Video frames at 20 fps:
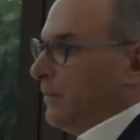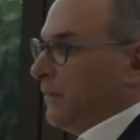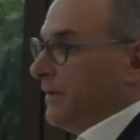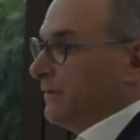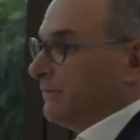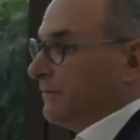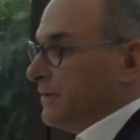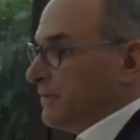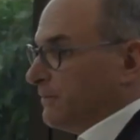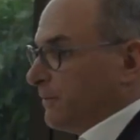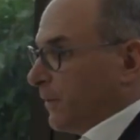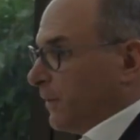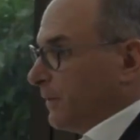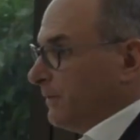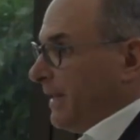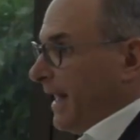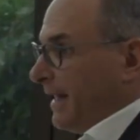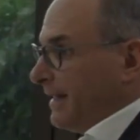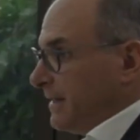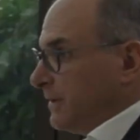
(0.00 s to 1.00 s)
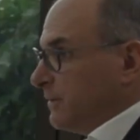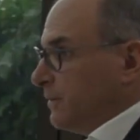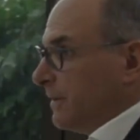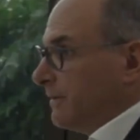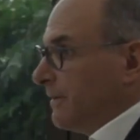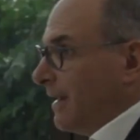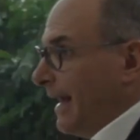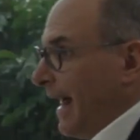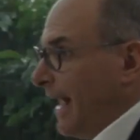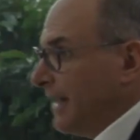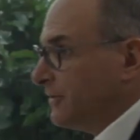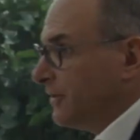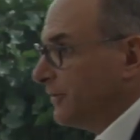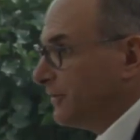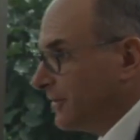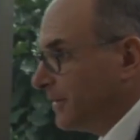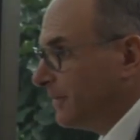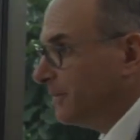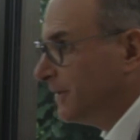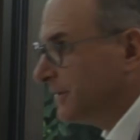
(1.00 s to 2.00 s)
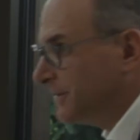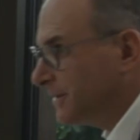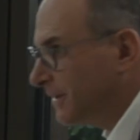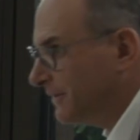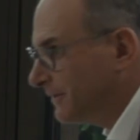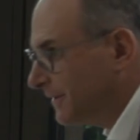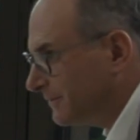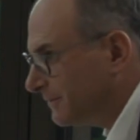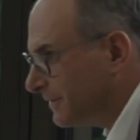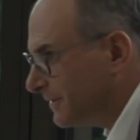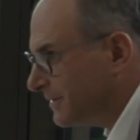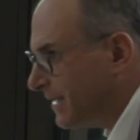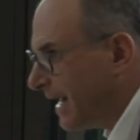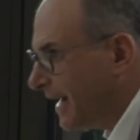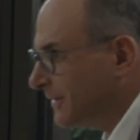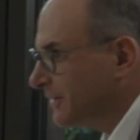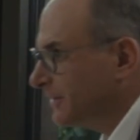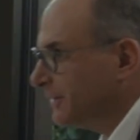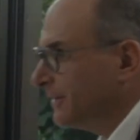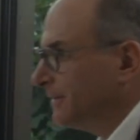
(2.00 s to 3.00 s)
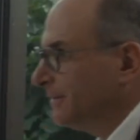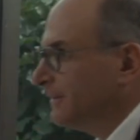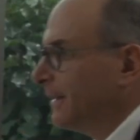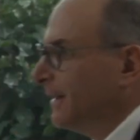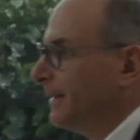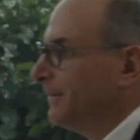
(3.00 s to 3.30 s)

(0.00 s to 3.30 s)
Can we transform that into a relationship instead of a transaction?